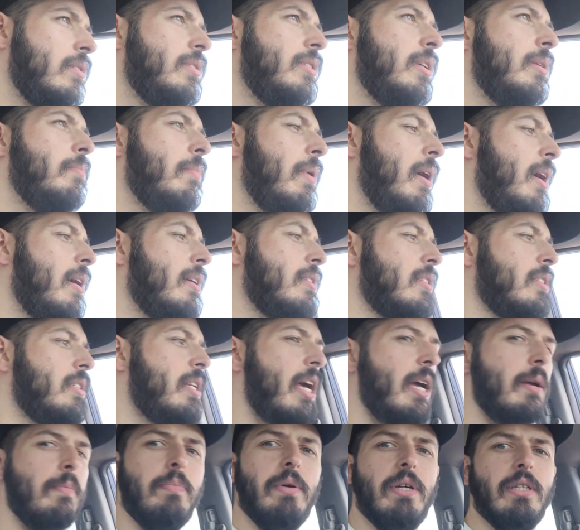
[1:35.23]
Did my
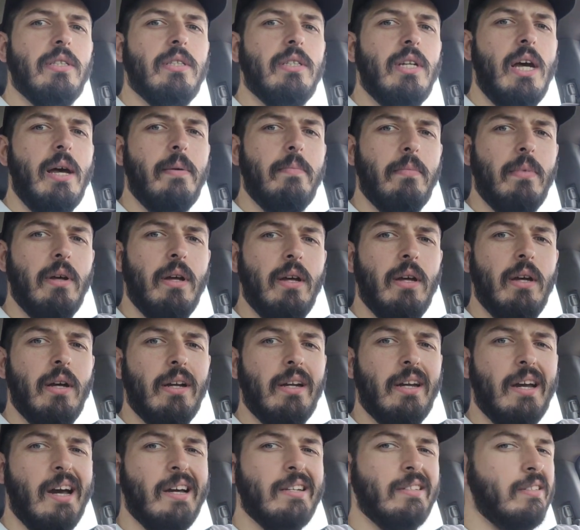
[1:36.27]
snack pit stop.
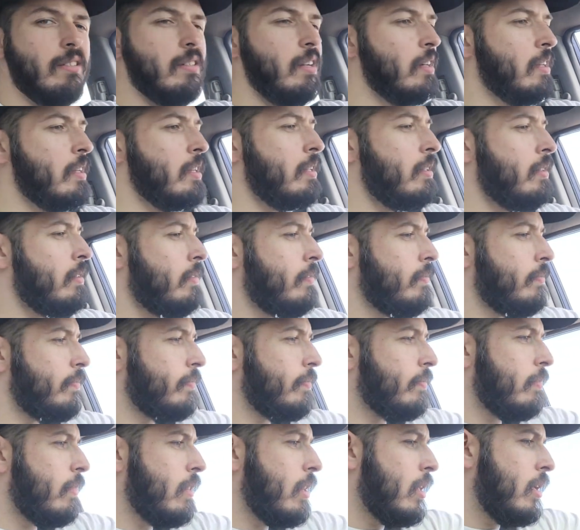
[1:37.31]
Got Dunkin'.
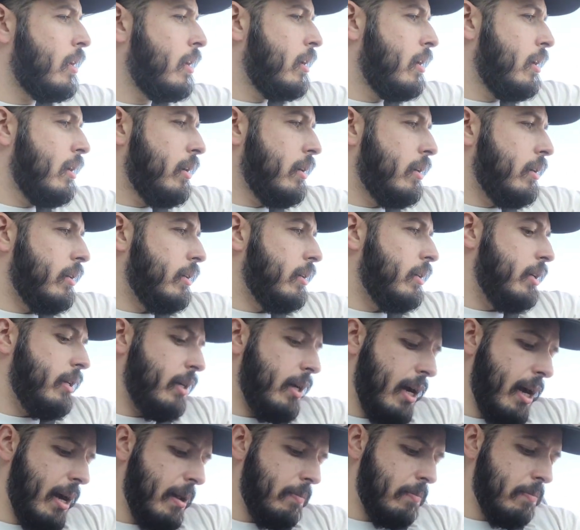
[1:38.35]

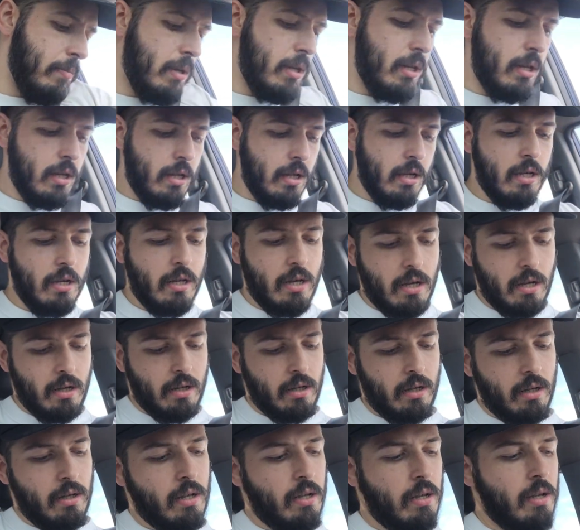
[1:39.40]
Got me
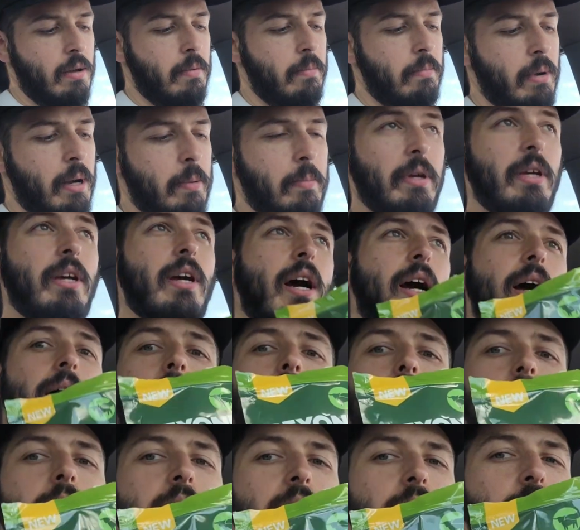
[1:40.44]
my
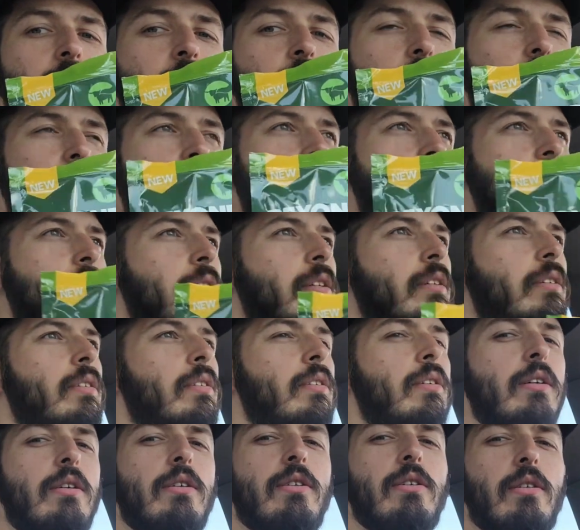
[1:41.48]
Beyond Meat Jerky.
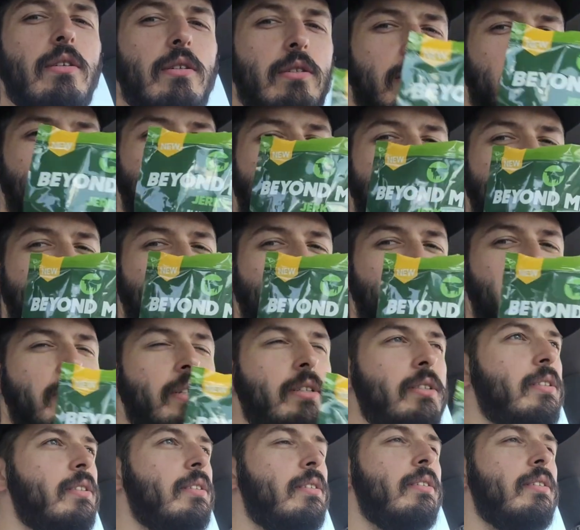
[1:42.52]
Sponsor me.